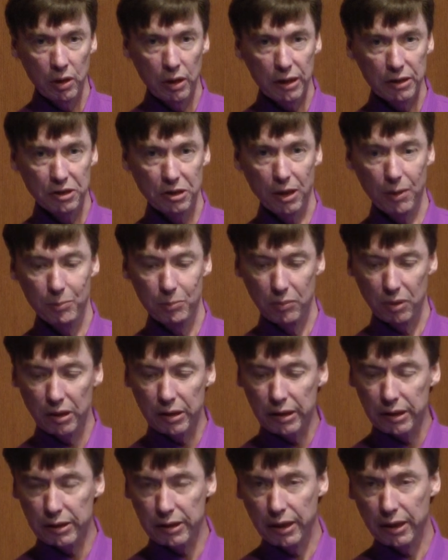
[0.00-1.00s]
it's
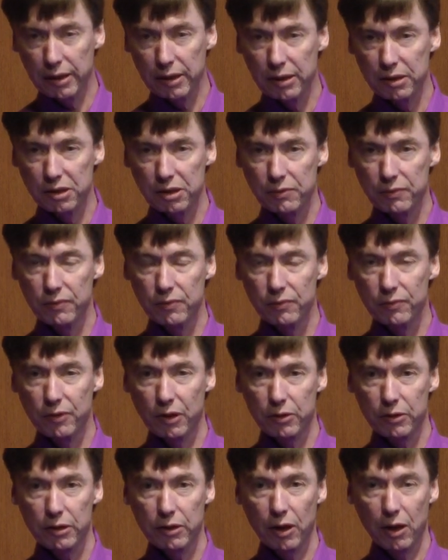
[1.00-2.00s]
humbling and it's
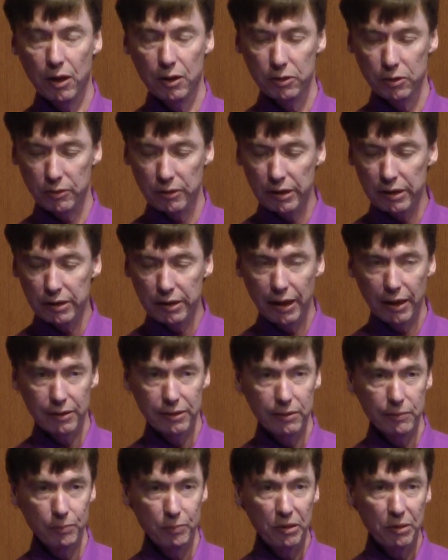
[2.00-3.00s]
very honoring that
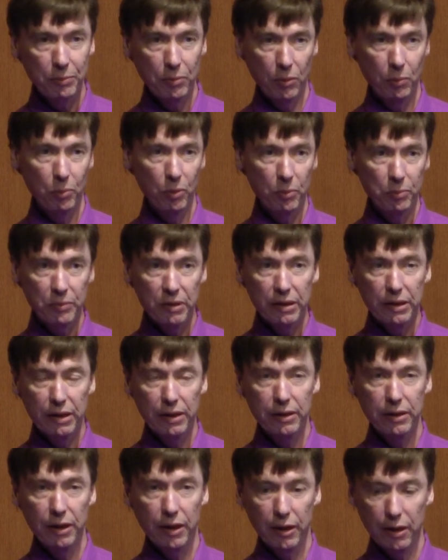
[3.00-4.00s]
people put me
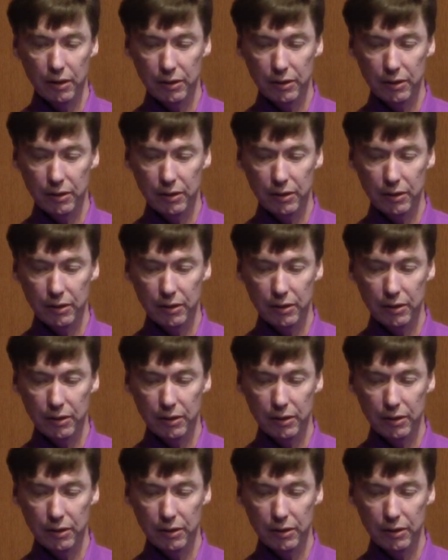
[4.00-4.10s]
in